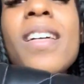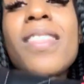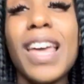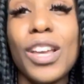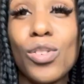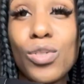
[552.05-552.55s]

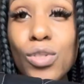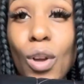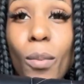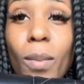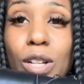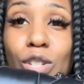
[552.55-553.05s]
Thank you
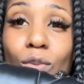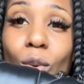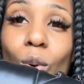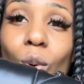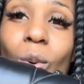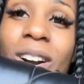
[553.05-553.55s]
so much
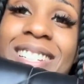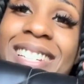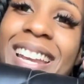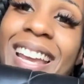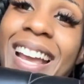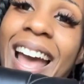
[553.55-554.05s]
for
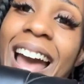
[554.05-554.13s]
watching.